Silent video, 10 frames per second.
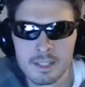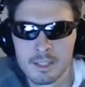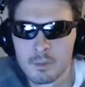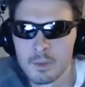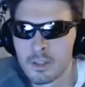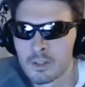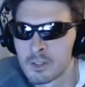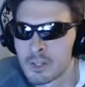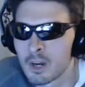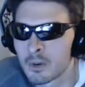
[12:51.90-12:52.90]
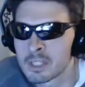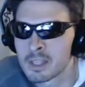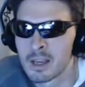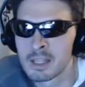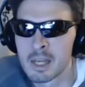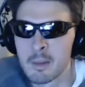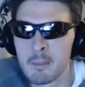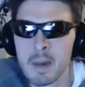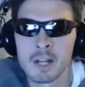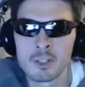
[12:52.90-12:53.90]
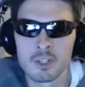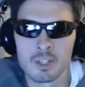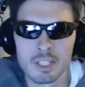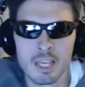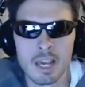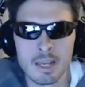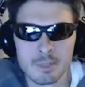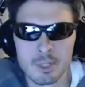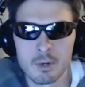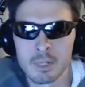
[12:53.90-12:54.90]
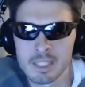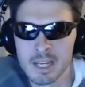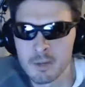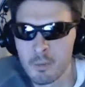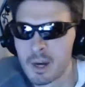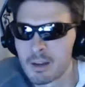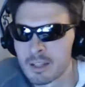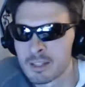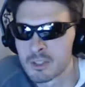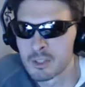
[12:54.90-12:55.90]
well, you know, it's a monstrous game, so it might take a while to install.